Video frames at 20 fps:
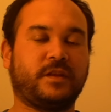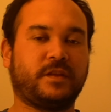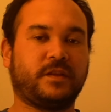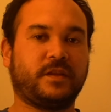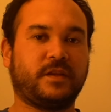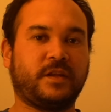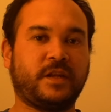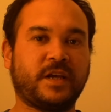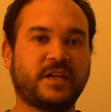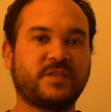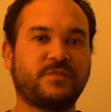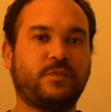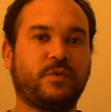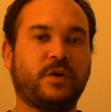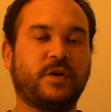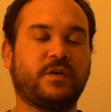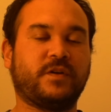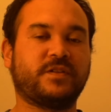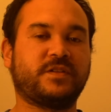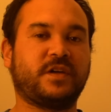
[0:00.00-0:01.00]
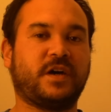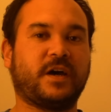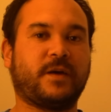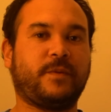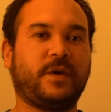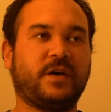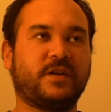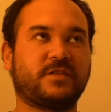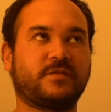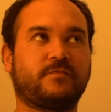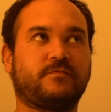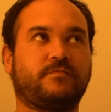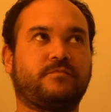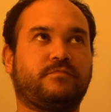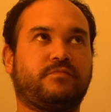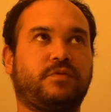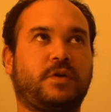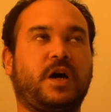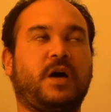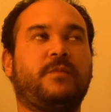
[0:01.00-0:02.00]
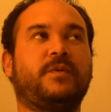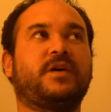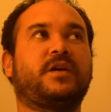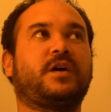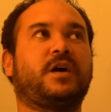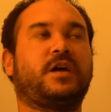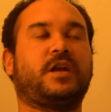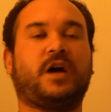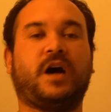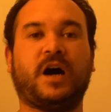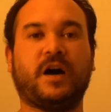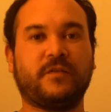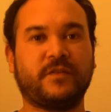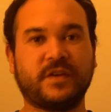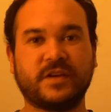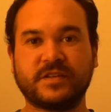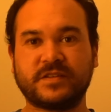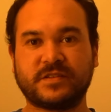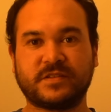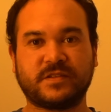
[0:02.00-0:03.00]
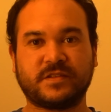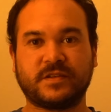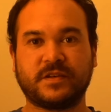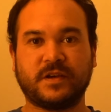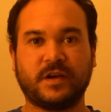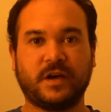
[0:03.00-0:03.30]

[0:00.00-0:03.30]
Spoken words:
The next point I want to talk about is probably kind of obvious.